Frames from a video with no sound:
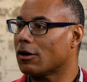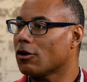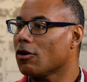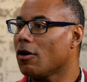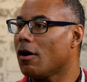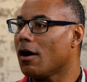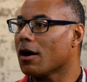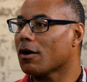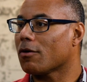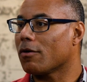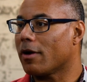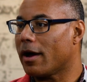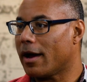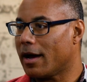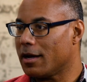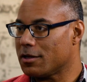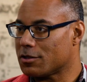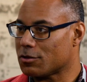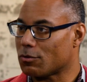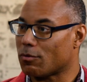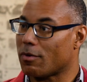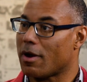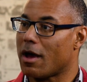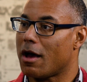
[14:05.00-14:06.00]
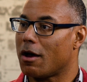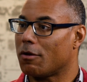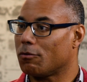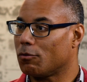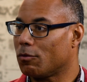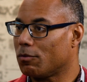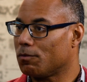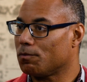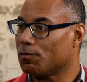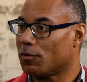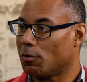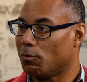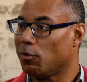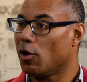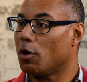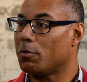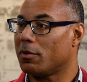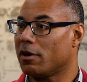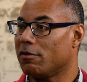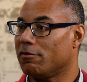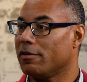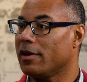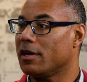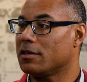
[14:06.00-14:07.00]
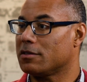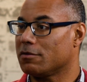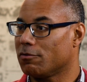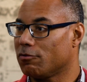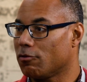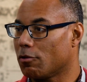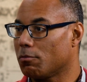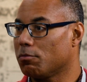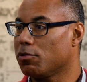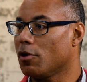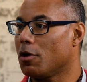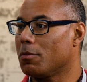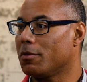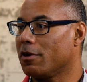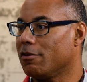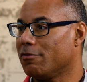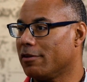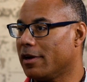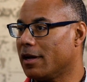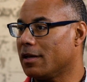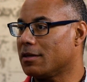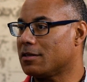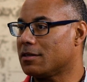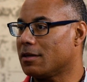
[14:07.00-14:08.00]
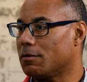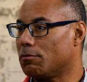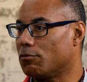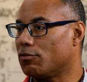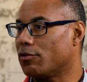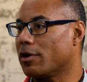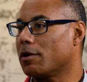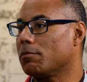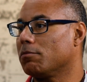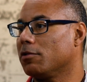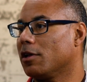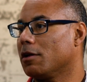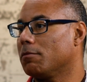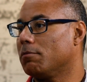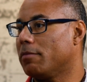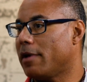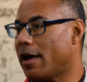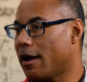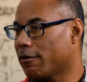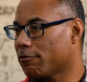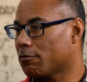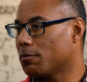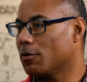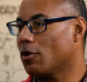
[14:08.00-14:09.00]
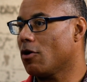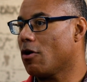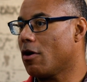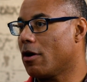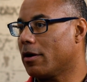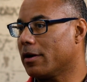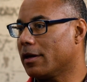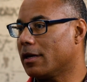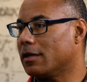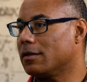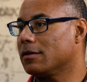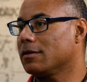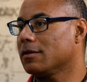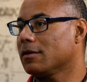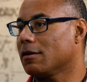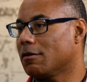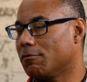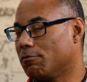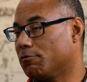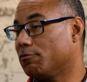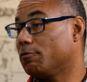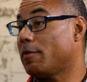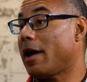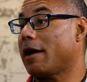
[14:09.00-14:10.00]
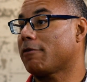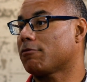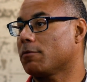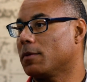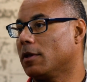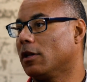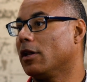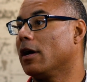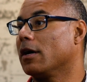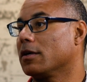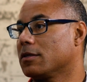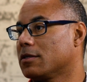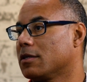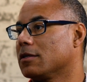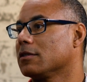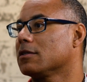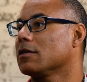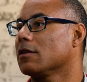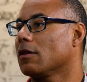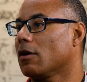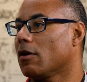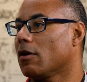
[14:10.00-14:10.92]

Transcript: cauterize around the pulmonary veins, the 4 pulmonary veins that bring blood back from the heart back from the lungs into the